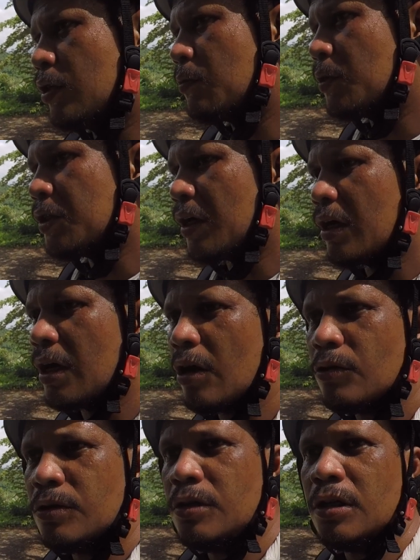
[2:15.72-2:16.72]
it was
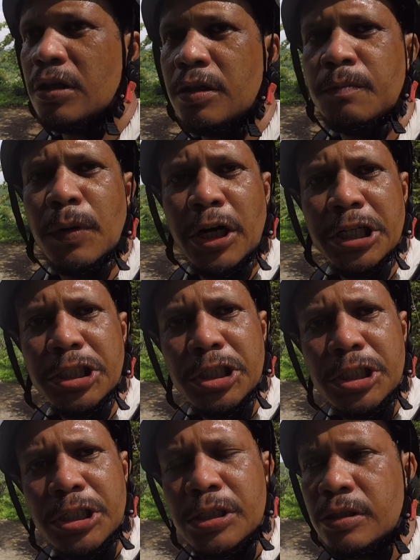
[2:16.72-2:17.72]
around
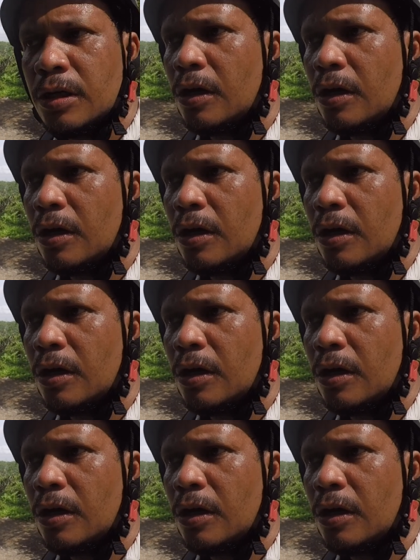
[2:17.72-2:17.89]
March